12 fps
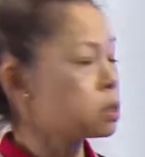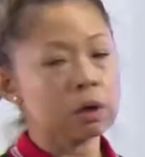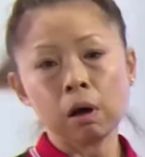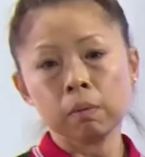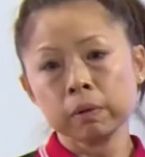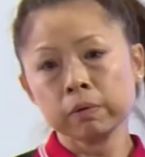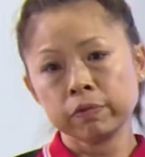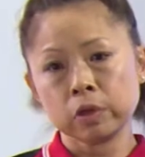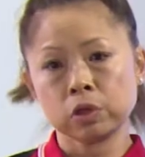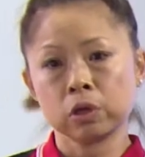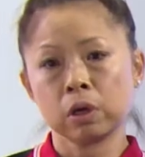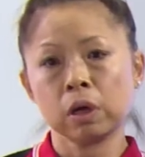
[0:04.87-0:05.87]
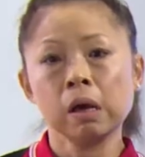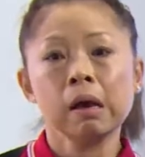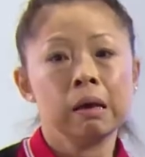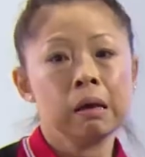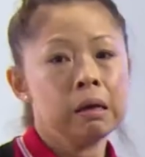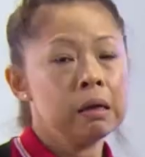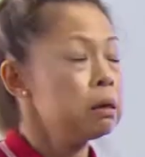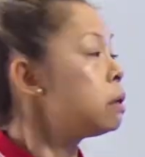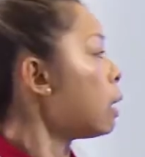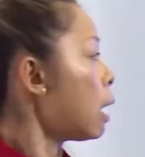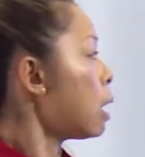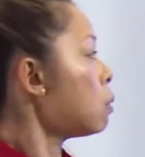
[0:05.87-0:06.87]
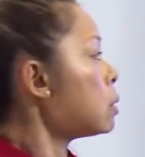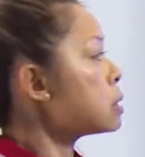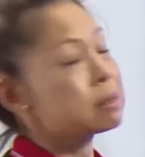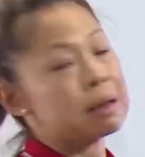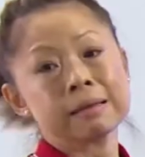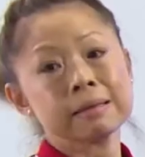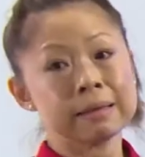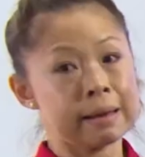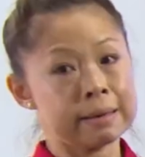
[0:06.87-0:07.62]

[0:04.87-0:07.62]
is a common feature in our science